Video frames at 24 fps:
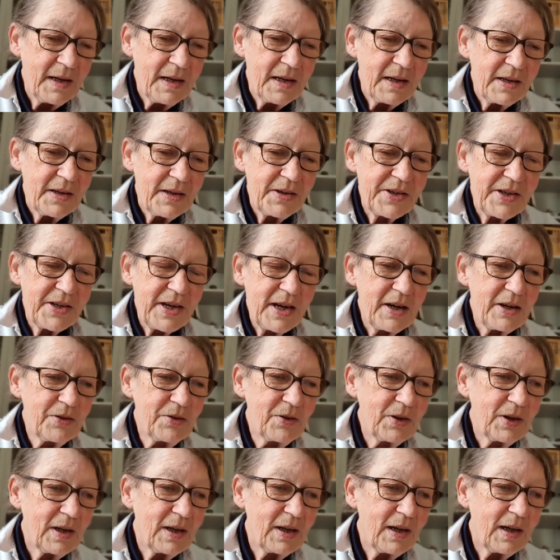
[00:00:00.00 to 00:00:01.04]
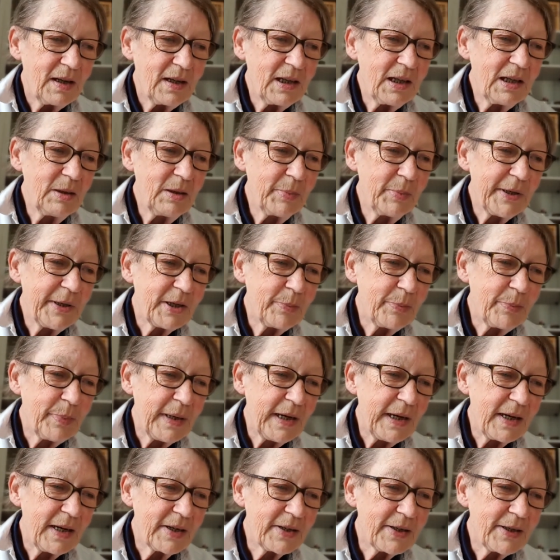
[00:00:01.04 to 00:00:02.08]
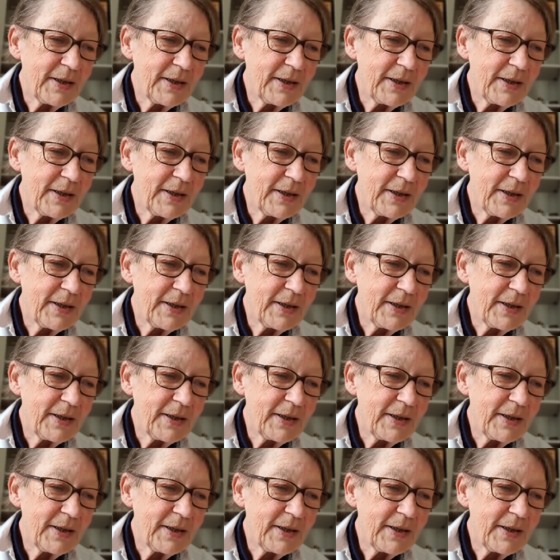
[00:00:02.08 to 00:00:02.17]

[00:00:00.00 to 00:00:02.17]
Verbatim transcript: So, a little bit about